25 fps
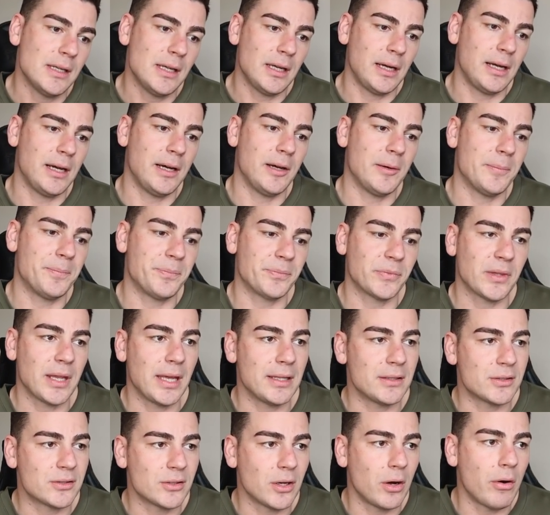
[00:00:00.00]
Um,
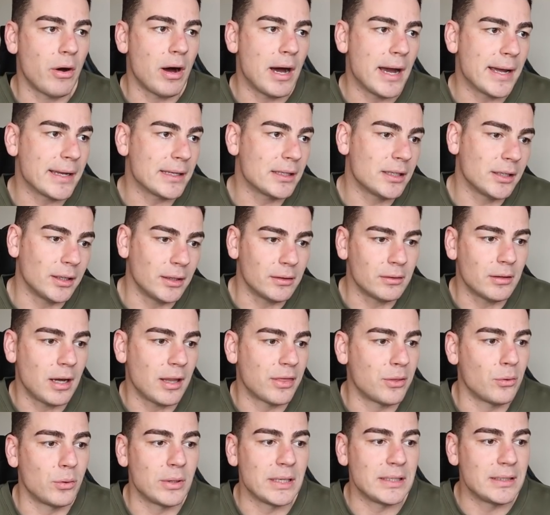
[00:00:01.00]
and so I, you know, I
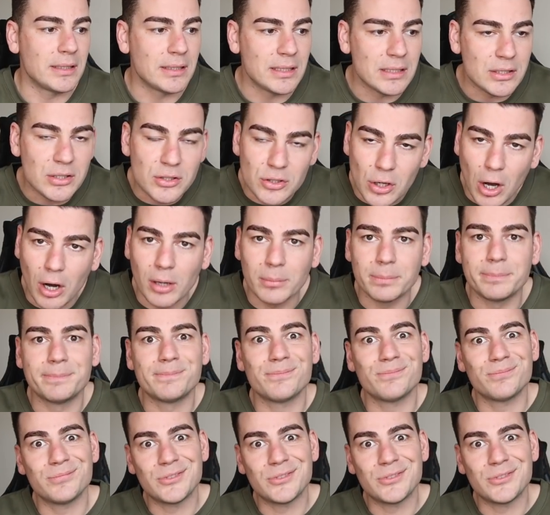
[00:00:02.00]
thought he did his job.